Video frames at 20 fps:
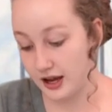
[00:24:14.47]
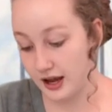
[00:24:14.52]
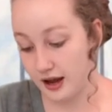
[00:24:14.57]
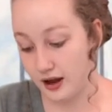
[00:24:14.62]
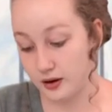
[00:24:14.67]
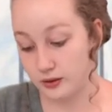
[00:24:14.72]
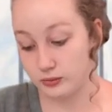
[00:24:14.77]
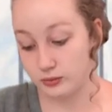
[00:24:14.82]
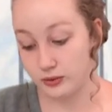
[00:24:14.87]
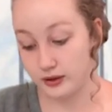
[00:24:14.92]

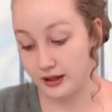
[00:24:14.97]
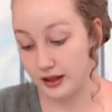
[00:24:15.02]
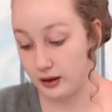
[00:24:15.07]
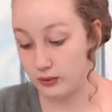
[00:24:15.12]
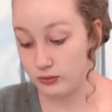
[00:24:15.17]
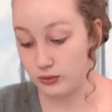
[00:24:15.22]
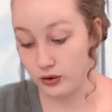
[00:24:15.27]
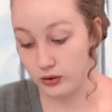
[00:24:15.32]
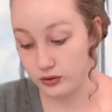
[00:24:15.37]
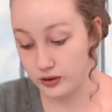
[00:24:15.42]
and when that
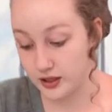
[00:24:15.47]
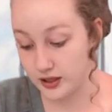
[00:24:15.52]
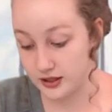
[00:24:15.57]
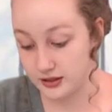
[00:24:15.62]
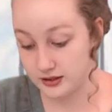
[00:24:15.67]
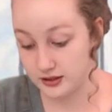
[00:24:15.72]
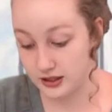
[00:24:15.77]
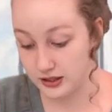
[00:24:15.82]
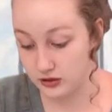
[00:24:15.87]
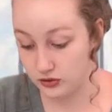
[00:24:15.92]
road
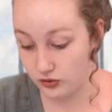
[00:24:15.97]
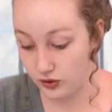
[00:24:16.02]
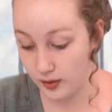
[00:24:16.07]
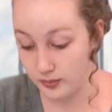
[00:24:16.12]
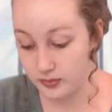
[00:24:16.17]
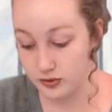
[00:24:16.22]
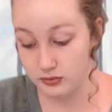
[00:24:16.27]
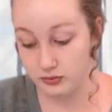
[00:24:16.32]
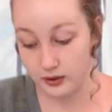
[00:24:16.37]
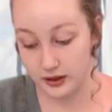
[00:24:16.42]
is
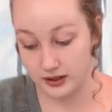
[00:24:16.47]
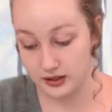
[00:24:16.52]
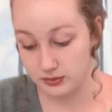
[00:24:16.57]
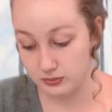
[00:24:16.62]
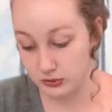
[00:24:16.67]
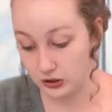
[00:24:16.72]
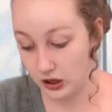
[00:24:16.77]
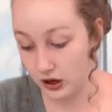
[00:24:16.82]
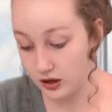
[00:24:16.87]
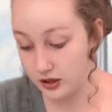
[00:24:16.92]
interrupted, when it's
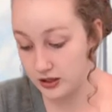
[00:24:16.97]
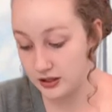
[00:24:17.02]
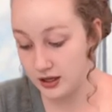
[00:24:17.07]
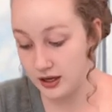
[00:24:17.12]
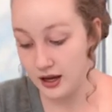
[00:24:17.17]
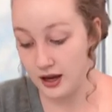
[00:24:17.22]
blocked,